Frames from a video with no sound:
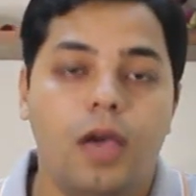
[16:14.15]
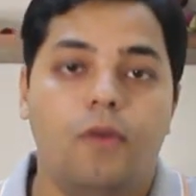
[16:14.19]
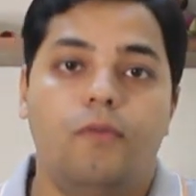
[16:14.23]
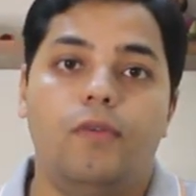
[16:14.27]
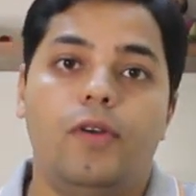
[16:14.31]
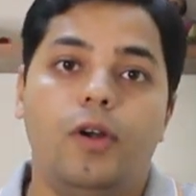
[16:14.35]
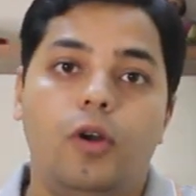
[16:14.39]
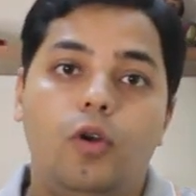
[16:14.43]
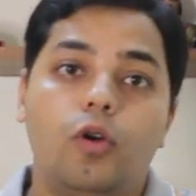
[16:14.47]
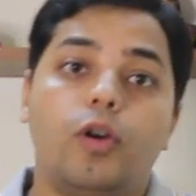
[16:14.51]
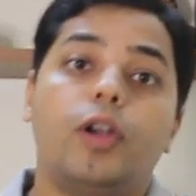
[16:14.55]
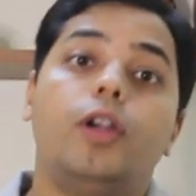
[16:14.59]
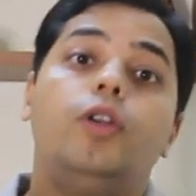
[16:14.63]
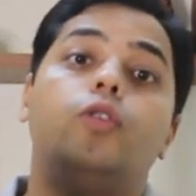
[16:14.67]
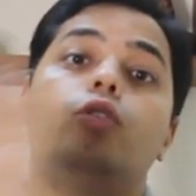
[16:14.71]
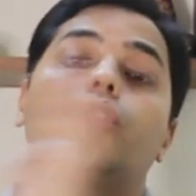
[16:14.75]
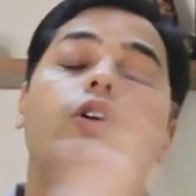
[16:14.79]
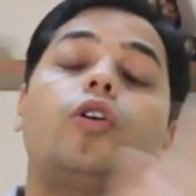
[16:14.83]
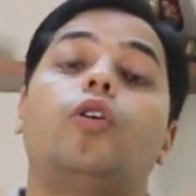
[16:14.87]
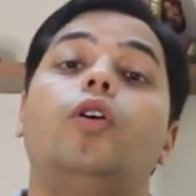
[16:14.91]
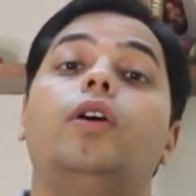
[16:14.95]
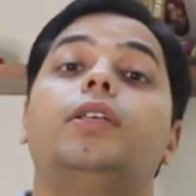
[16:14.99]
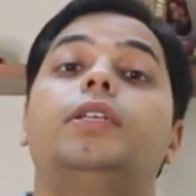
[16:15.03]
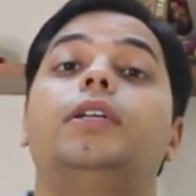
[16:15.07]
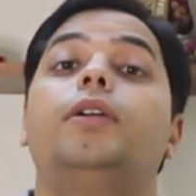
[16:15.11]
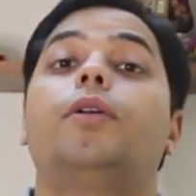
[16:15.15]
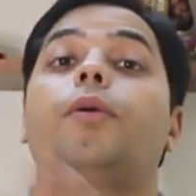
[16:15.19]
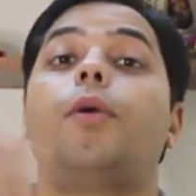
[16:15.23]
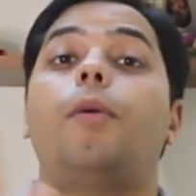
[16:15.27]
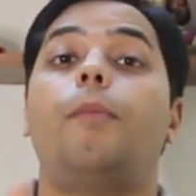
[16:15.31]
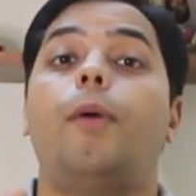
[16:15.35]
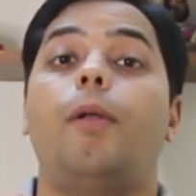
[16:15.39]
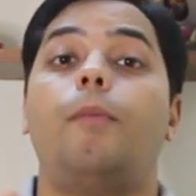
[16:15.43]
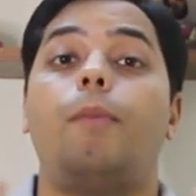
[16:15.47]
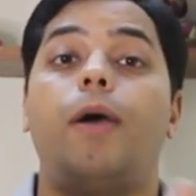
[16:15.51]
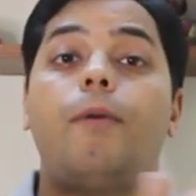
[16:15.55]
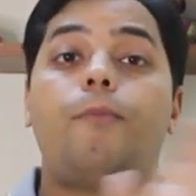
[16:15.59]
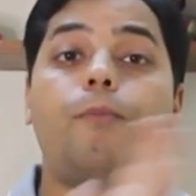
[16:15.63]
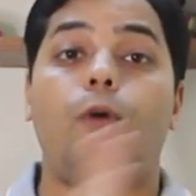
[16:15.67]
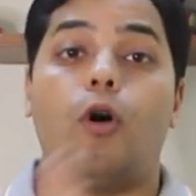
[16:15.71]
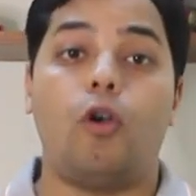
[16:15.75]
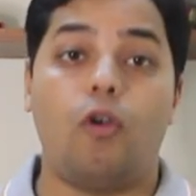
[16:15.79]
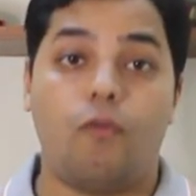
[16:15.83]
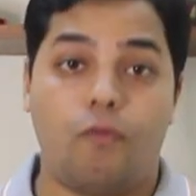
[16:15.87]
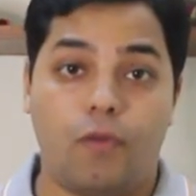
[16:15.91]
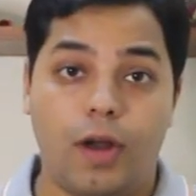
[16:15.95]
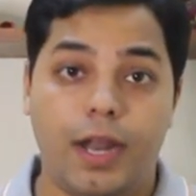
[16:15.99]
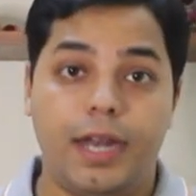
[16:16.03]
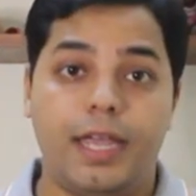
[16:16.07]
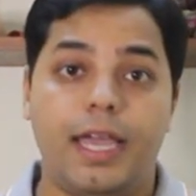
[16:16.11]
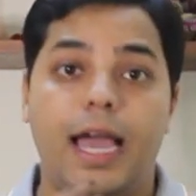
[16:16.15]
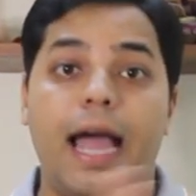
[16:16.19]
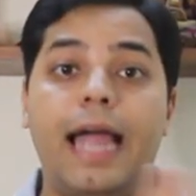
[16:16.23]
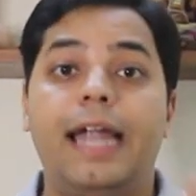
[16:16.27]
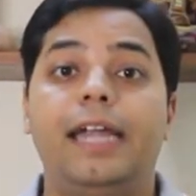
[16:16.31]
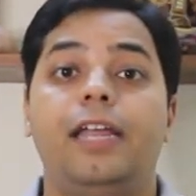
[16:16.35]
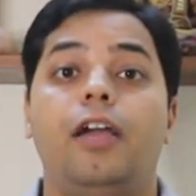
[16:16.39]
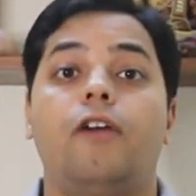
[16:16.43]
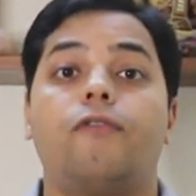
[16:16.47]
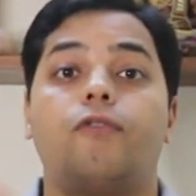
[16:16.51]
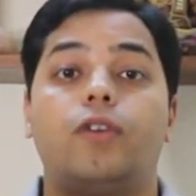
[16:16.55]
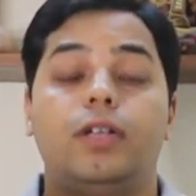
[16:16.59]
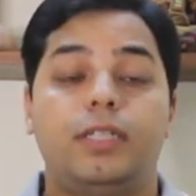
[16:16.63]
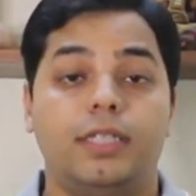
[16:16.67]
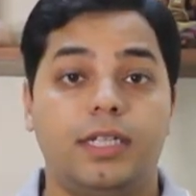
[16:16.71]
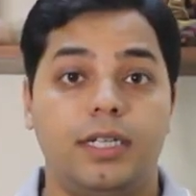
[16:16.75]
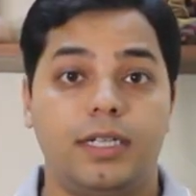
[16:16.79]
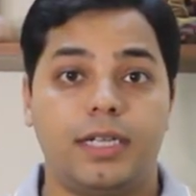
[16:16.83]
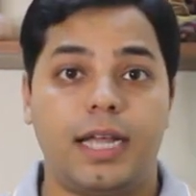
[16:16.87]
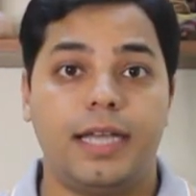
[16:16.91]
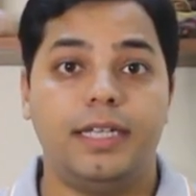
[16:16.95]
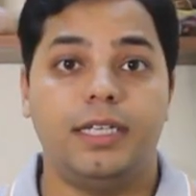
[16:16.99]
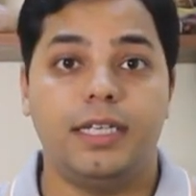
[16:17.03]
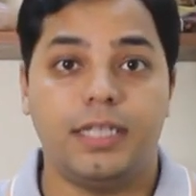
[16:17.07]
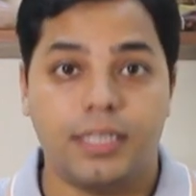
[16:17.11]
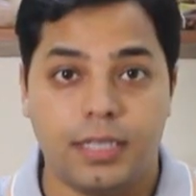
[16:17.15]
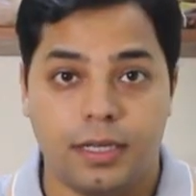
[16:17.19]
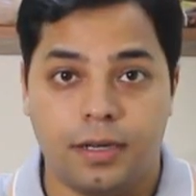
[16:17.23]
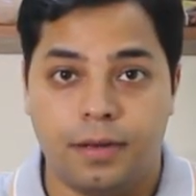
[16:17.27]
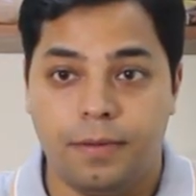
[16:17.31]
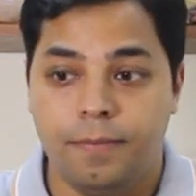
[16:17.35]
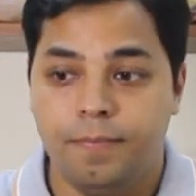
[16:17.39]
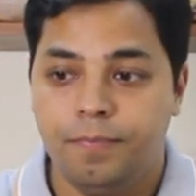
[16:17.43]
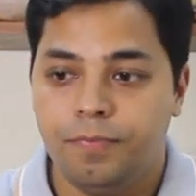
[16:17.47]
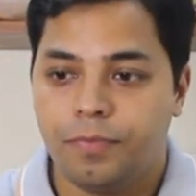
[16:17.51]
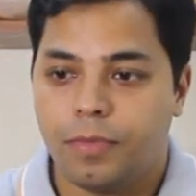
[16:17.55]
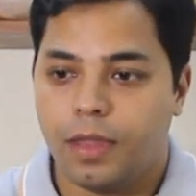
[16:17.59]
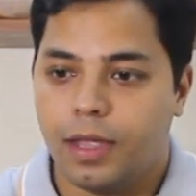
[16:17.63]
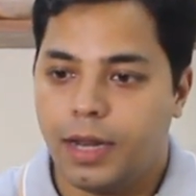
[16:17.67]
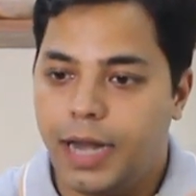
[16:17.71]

We will look into the concept given by Paulo Freire, idea of conscientization.